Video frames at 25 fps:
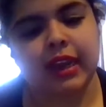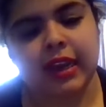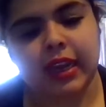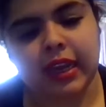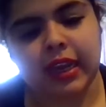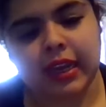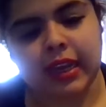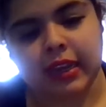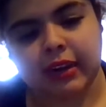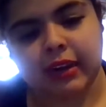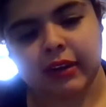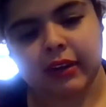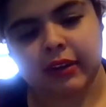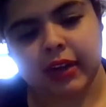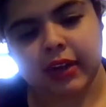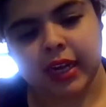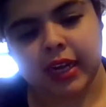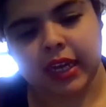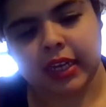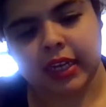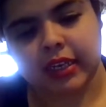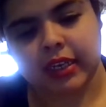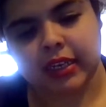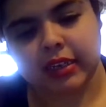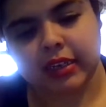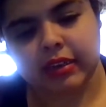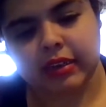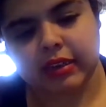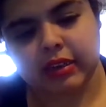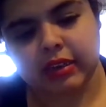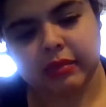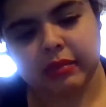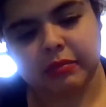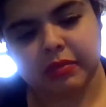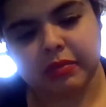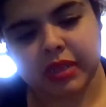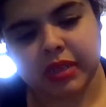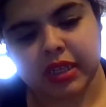like a
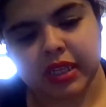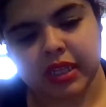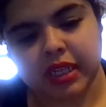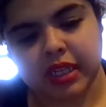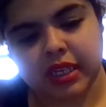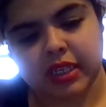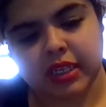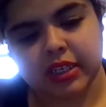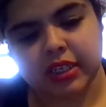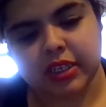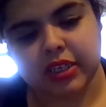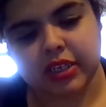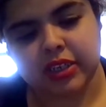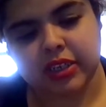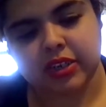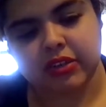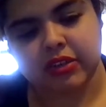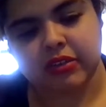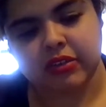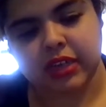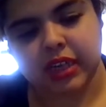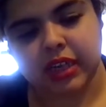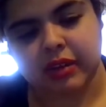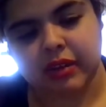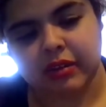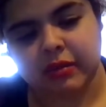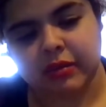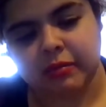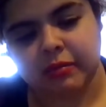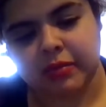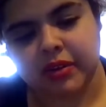nice place to like